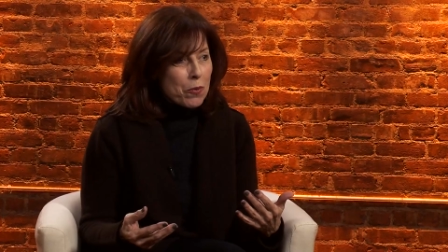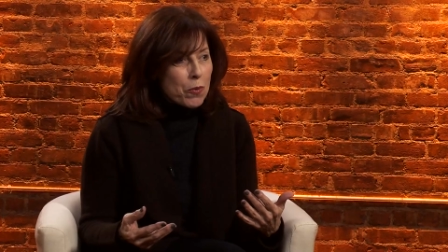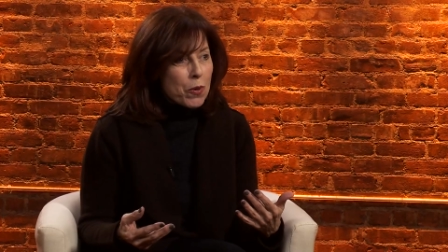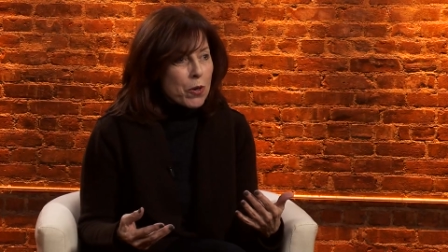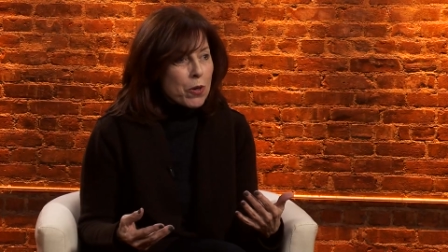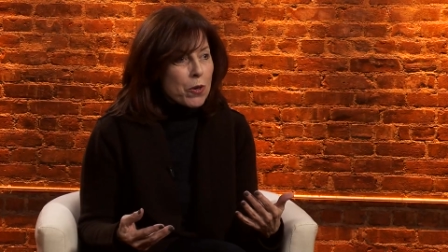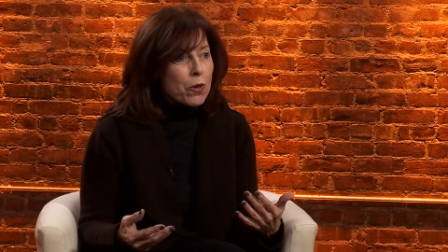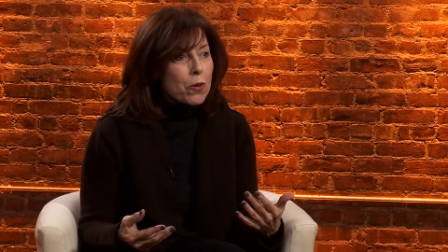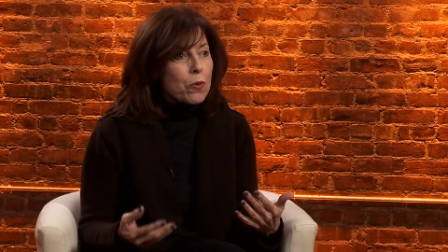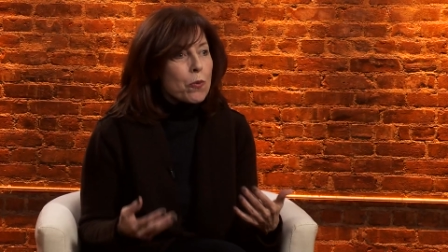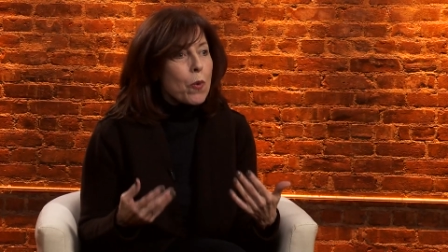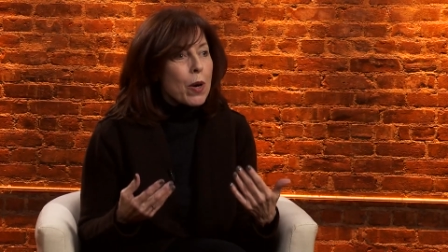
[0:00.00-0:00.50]

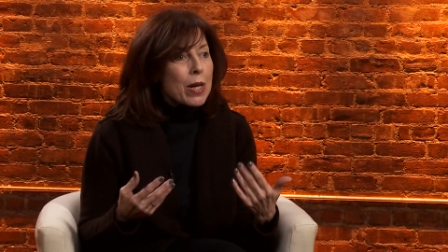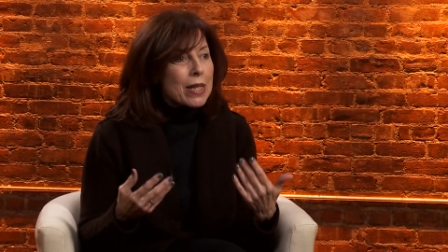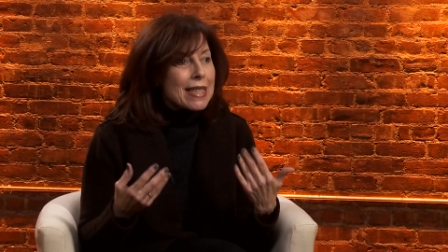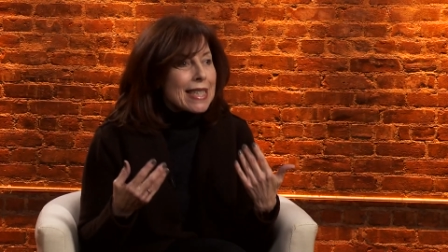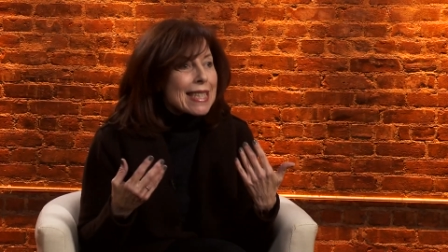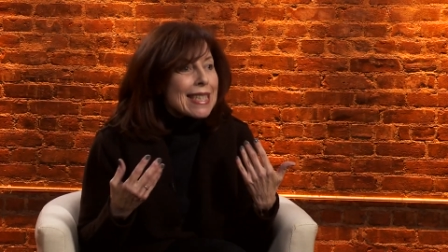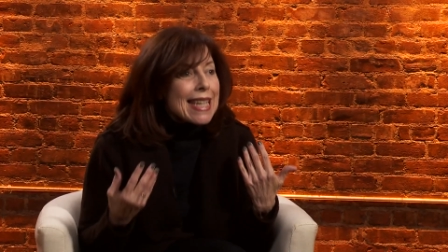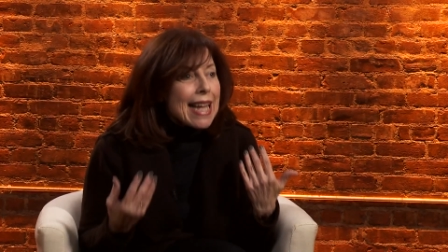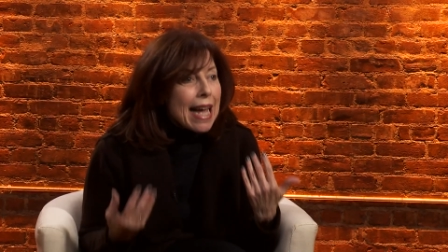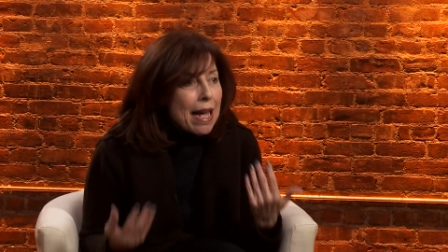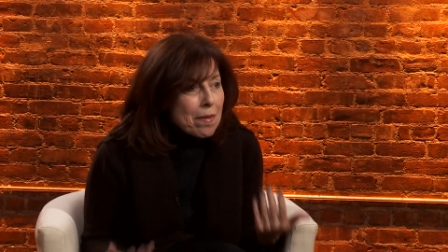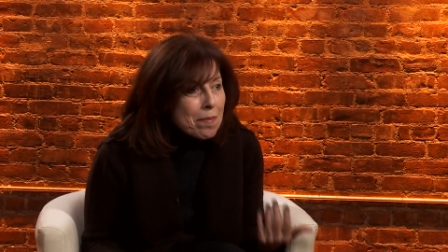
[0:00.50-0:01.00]
world, what
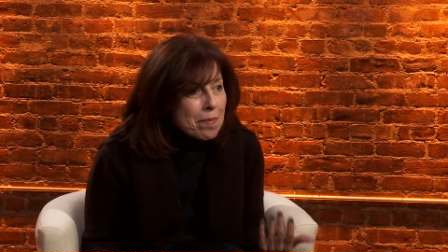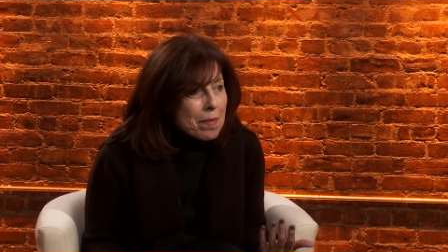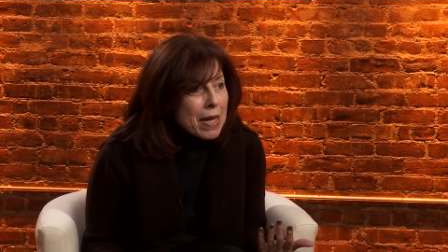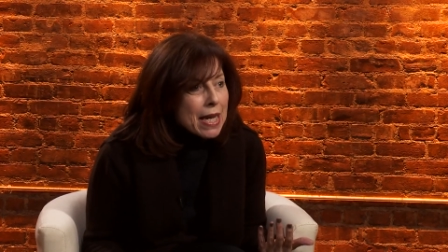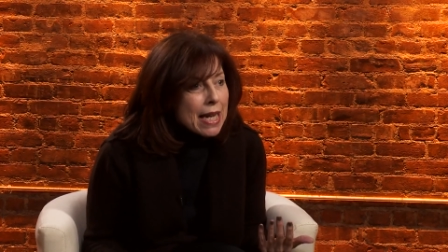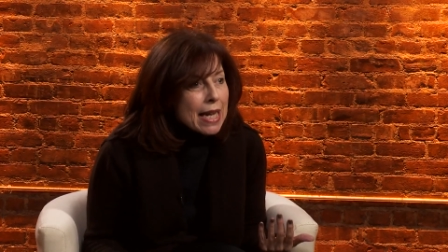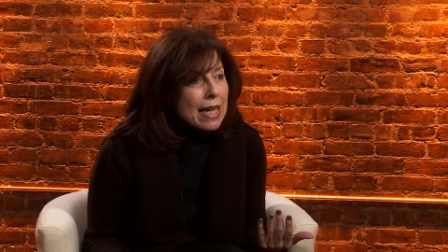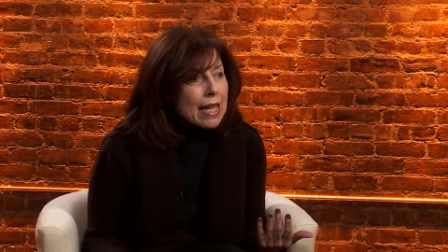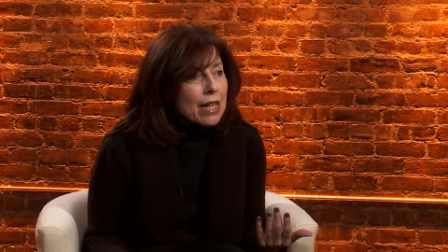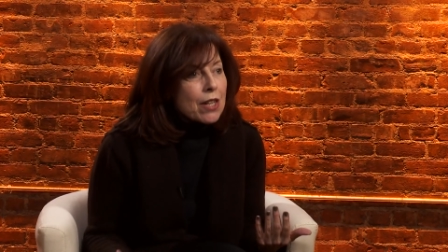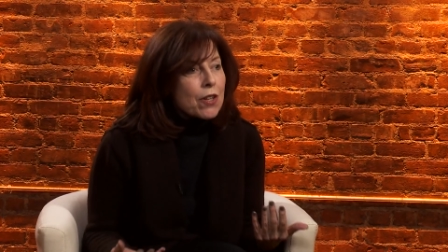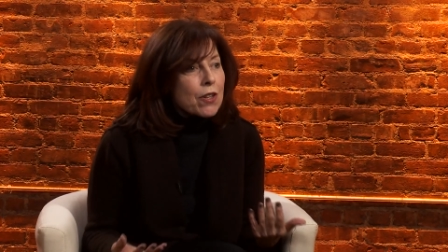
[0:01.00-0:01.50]
did that
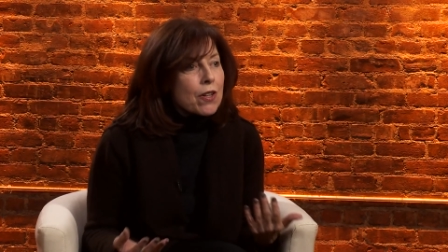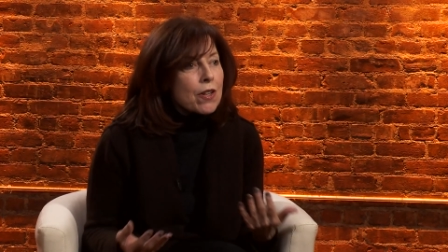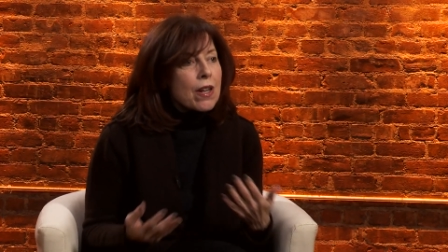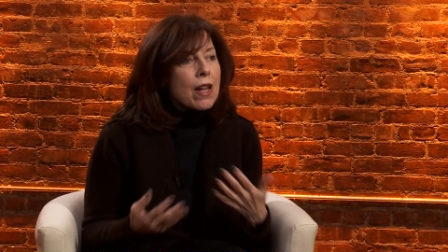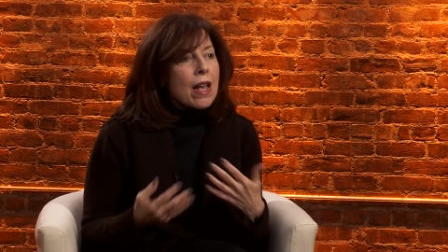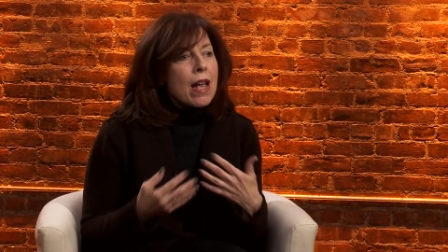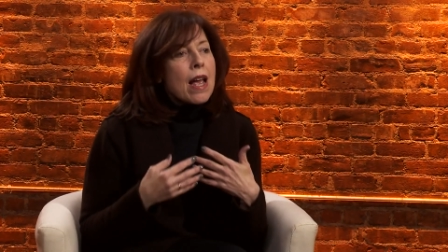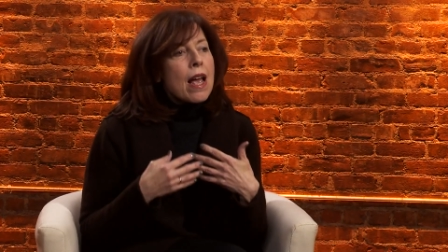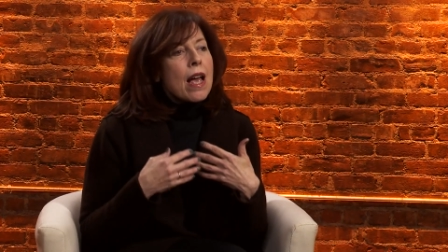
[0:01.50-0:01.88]
mean?